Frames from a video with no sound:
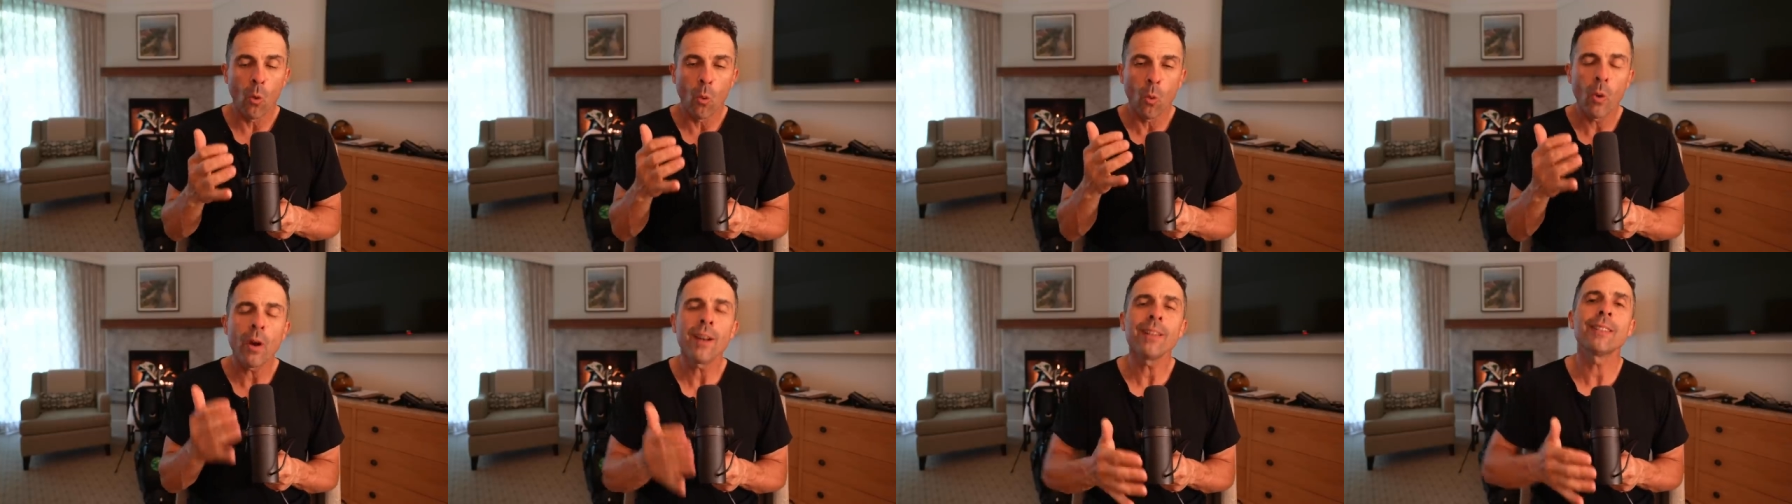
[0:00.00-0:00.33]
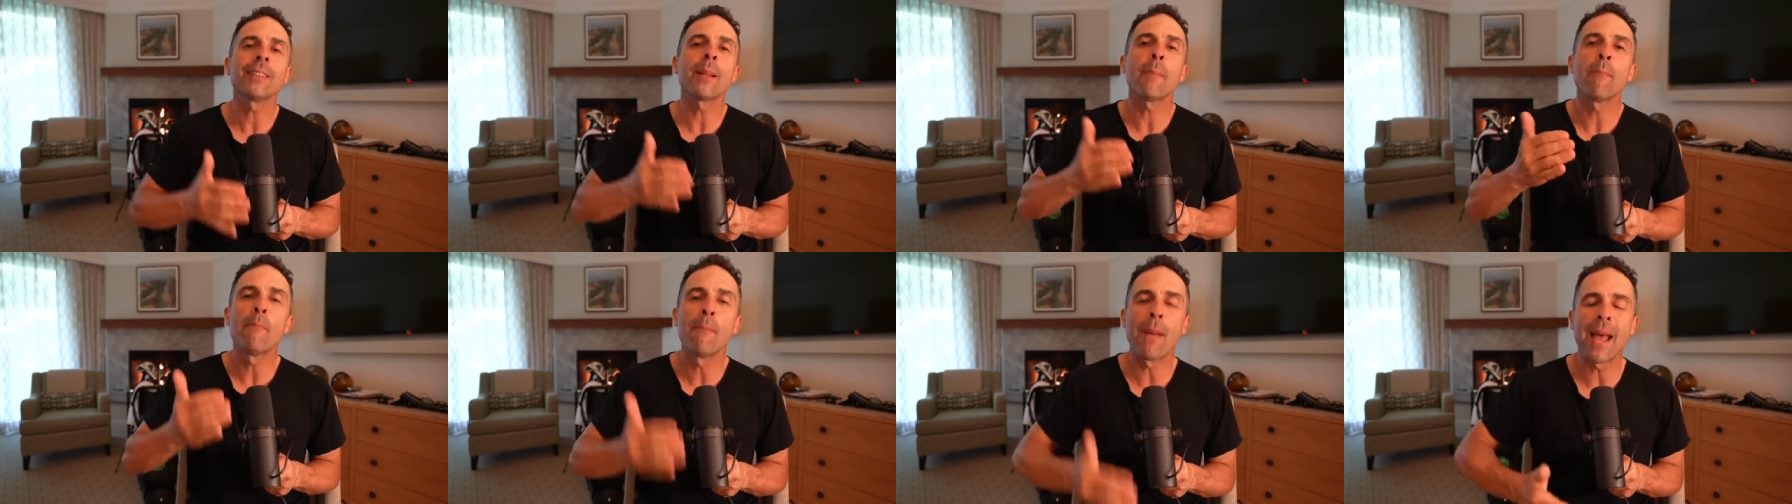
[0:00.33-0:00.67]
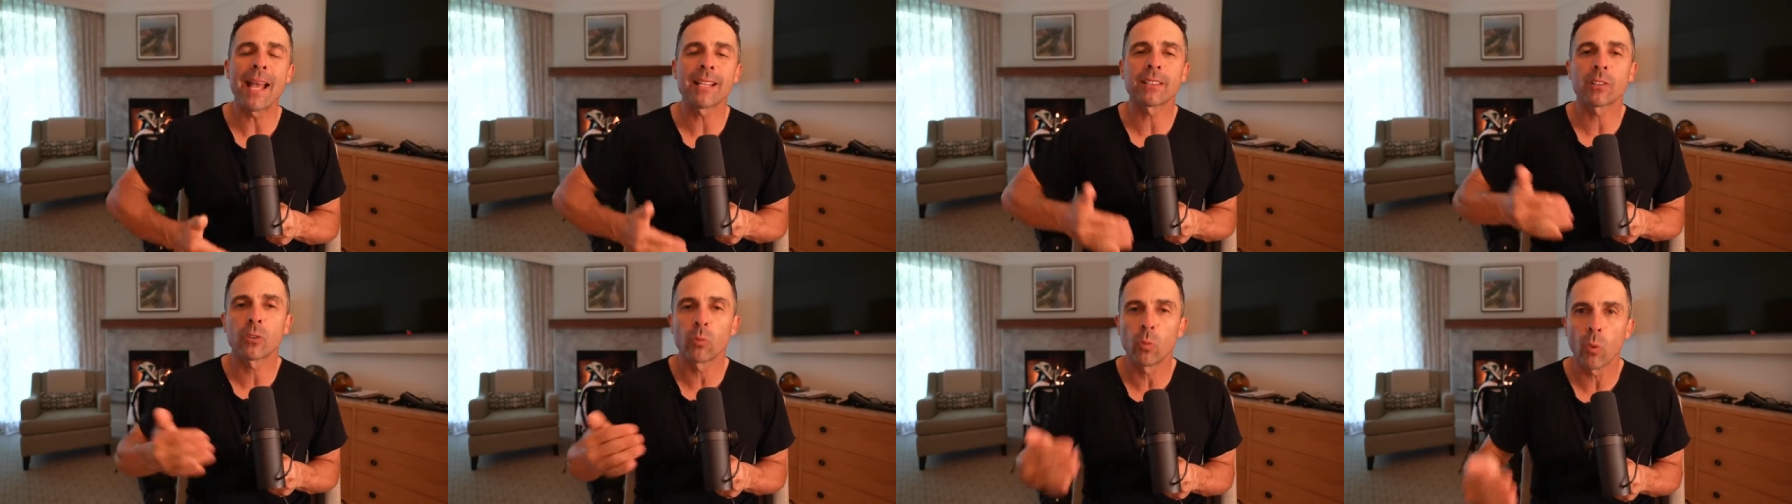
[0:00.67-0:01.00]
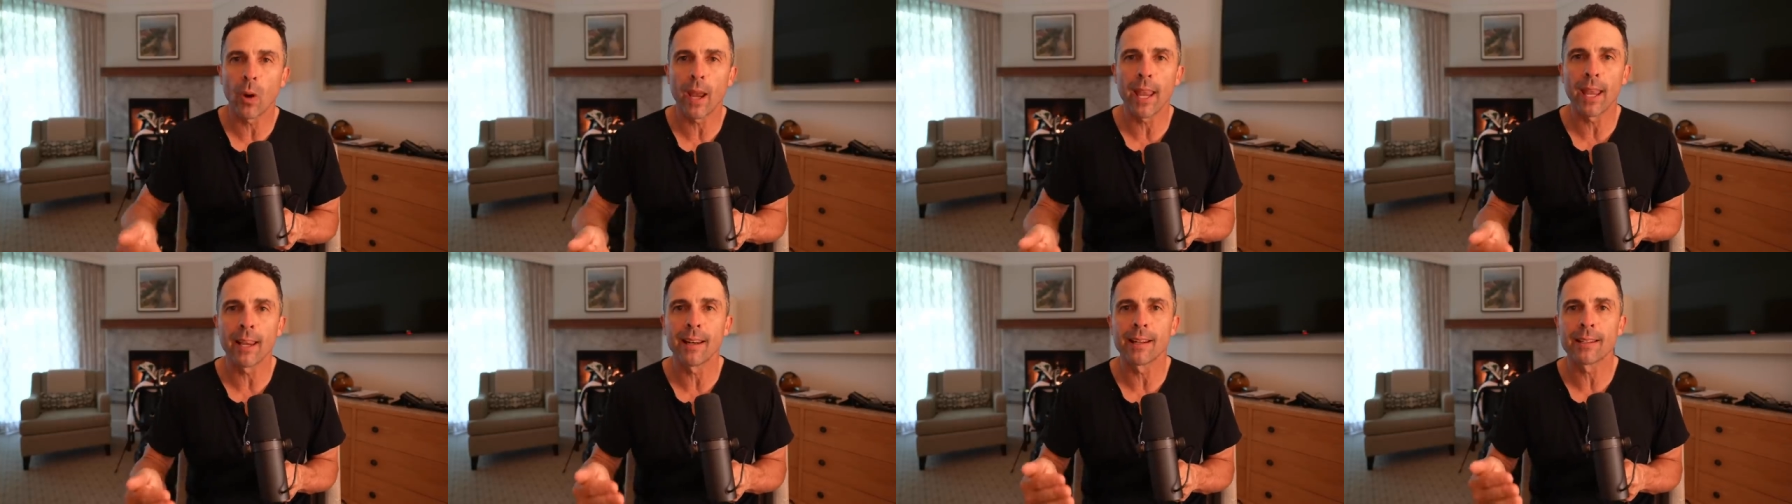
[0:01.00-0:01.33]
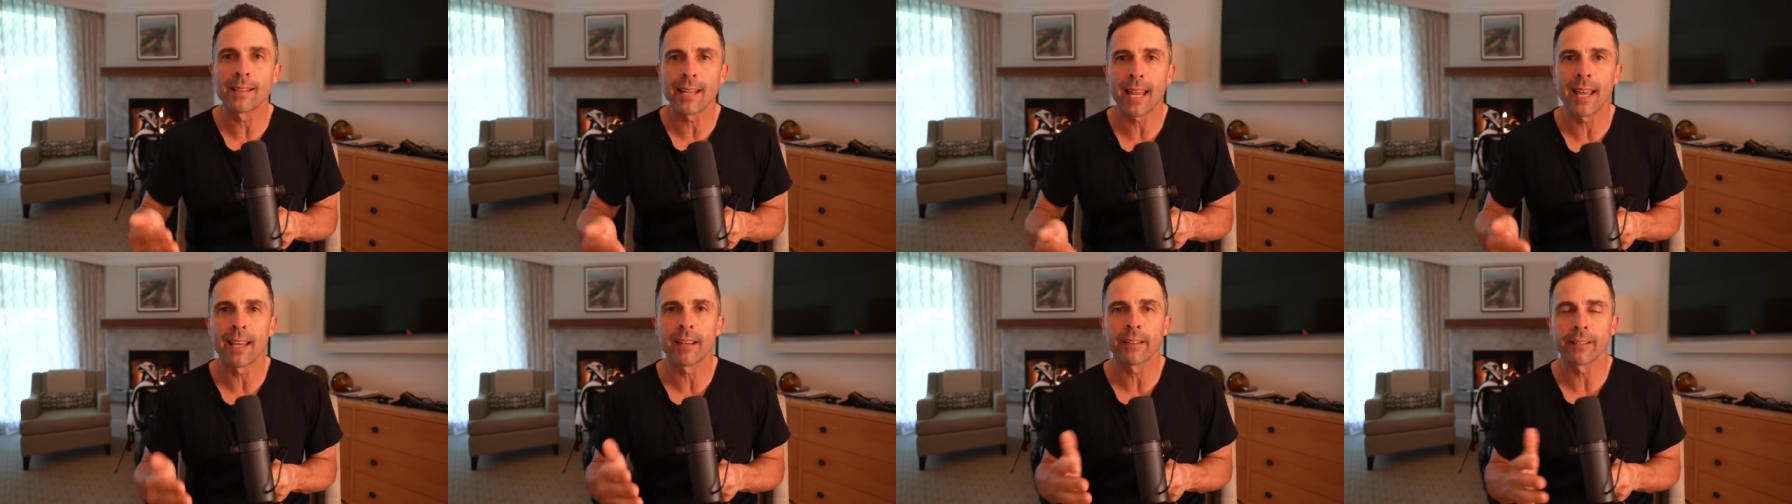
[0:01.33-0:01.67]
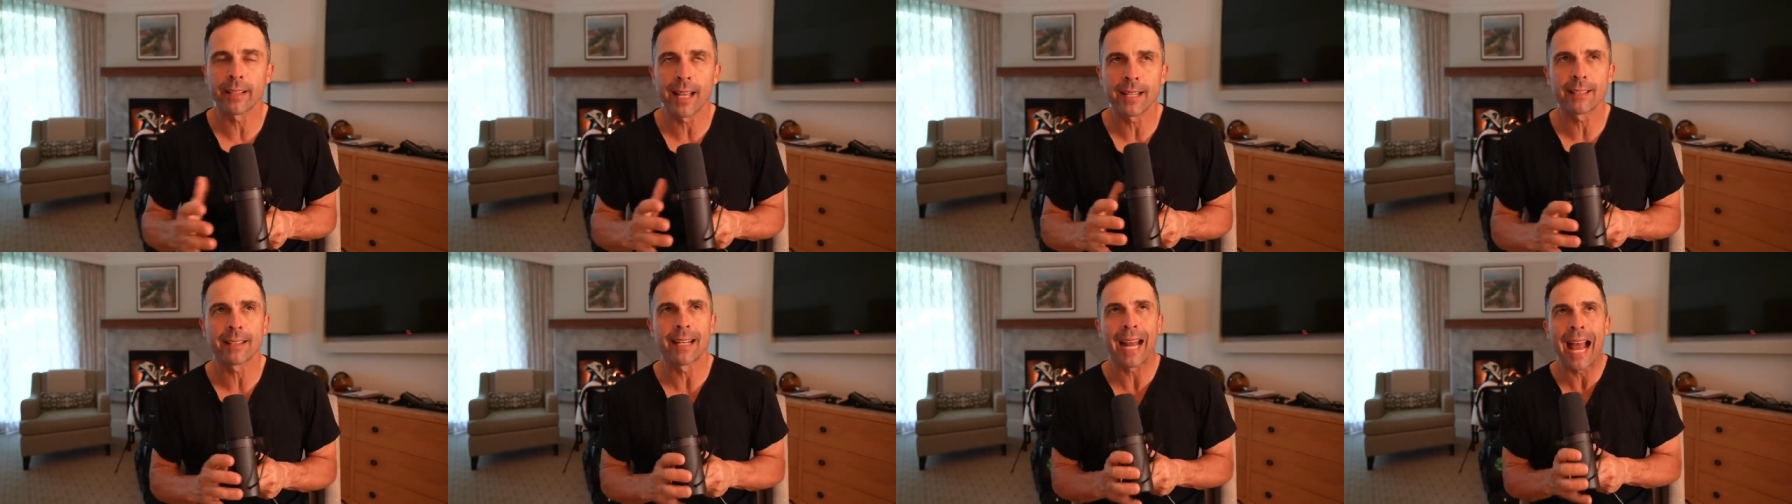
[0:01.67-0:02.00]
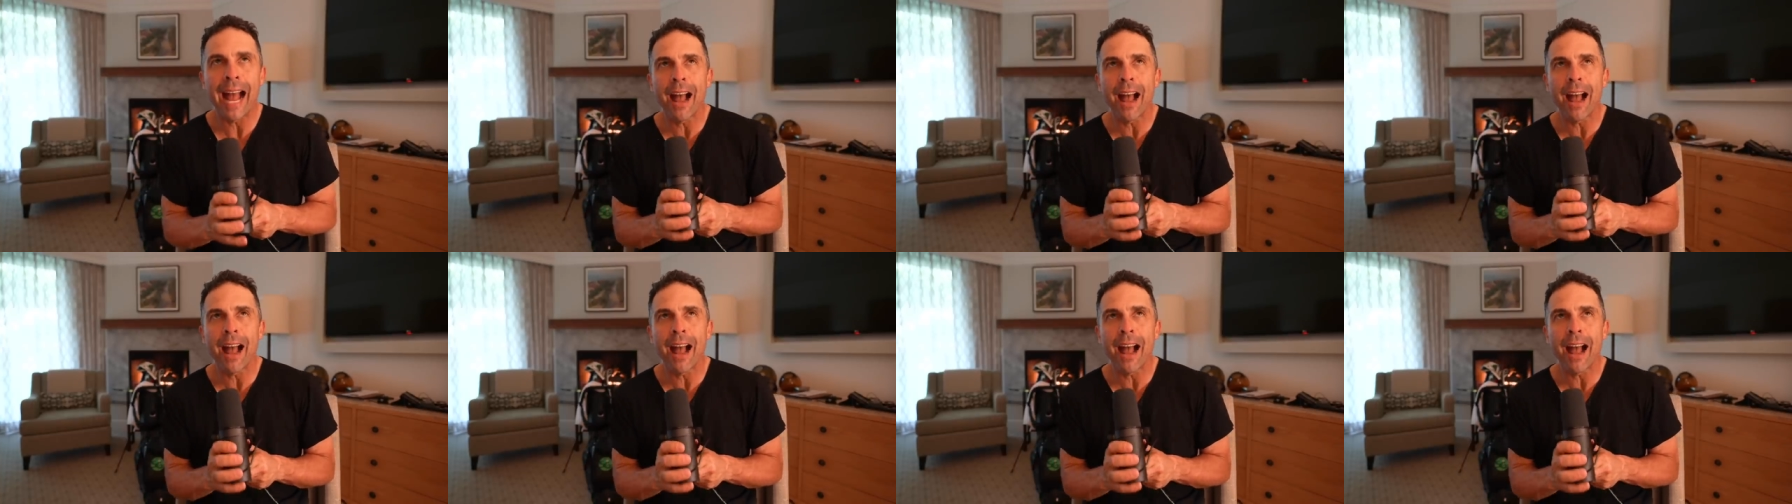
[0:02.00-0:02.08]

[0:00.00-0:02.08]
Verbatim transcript: what is the best way to take a lesson?